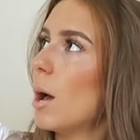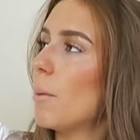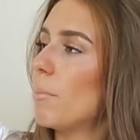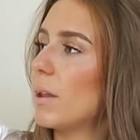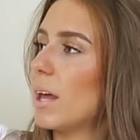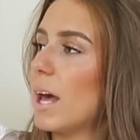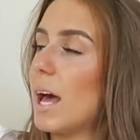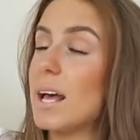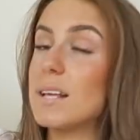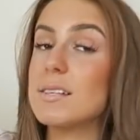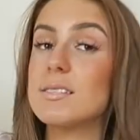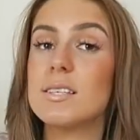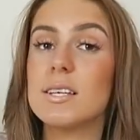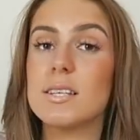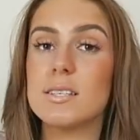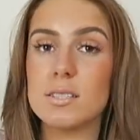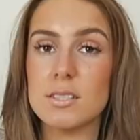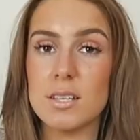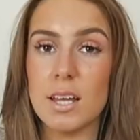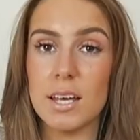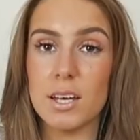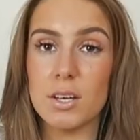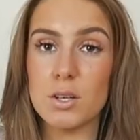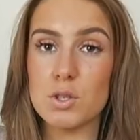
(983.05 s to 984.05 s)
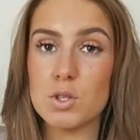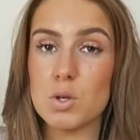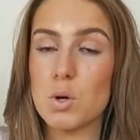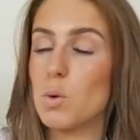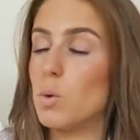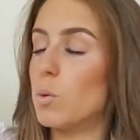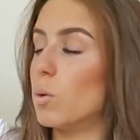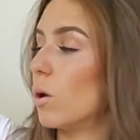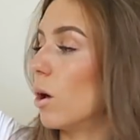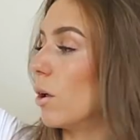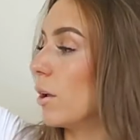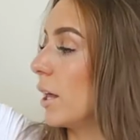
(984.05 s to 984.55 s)
But it has this like
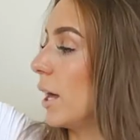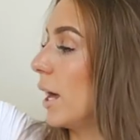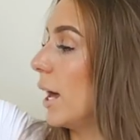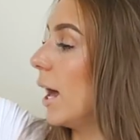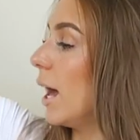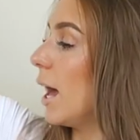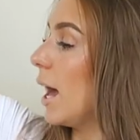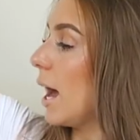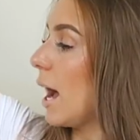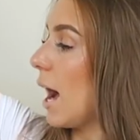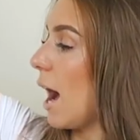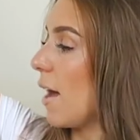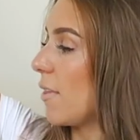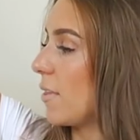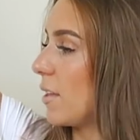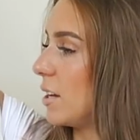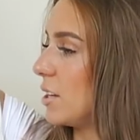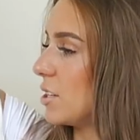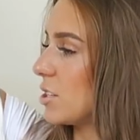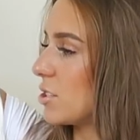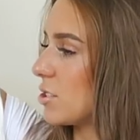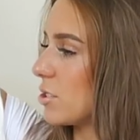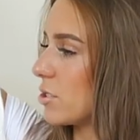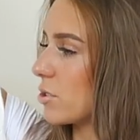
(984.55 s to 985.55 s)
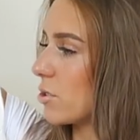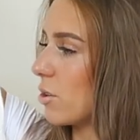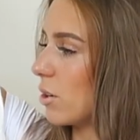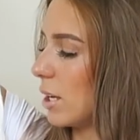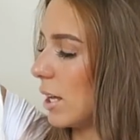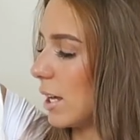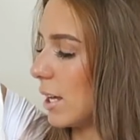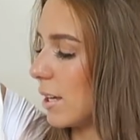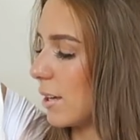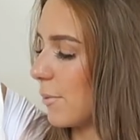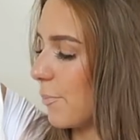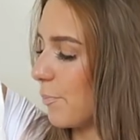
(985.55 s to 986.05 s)
tool on it and then it's just got
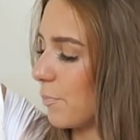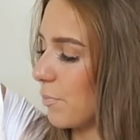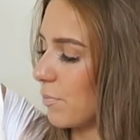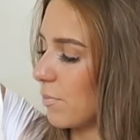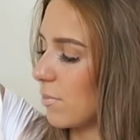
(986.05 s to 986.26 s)
like,